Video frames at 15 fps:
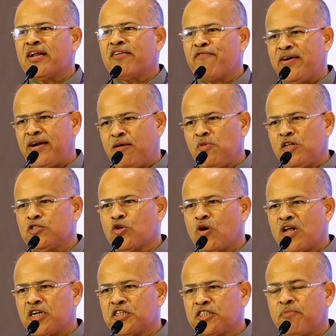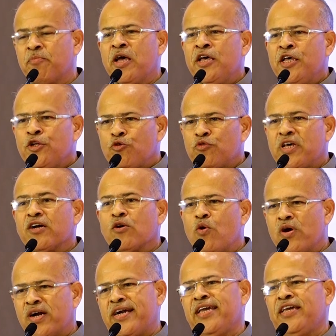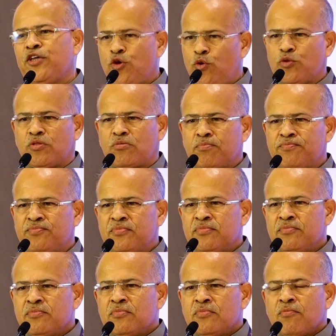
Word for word: That is a non-refundable scholarship to the Konkani youth.